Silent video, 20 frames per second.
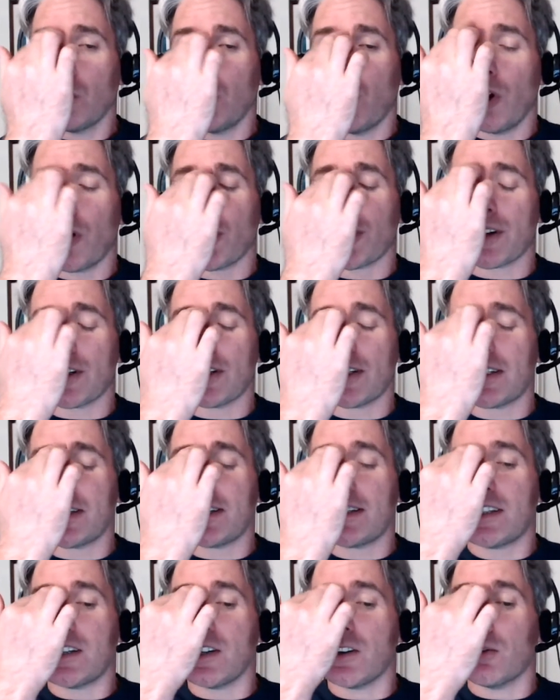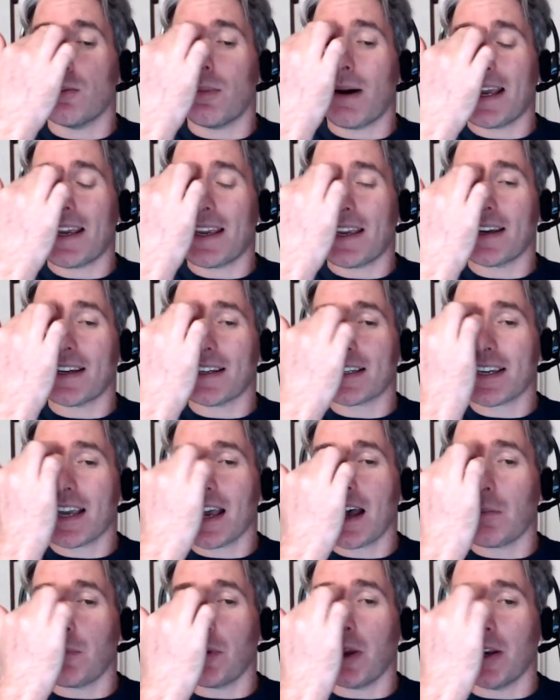Work is still making us
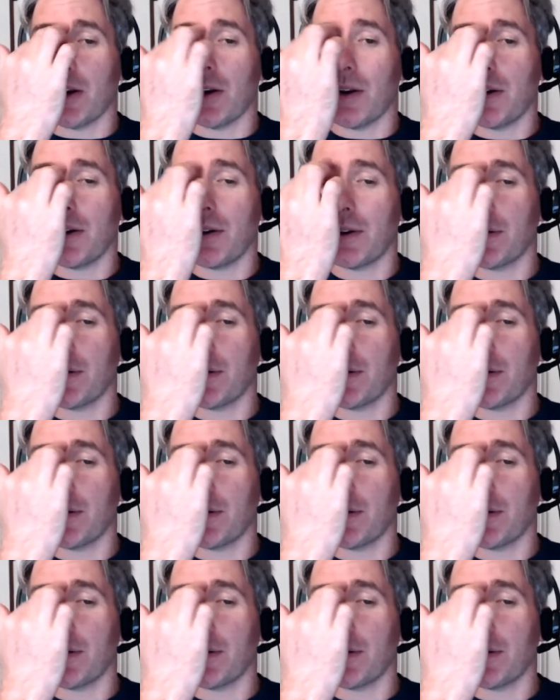come in.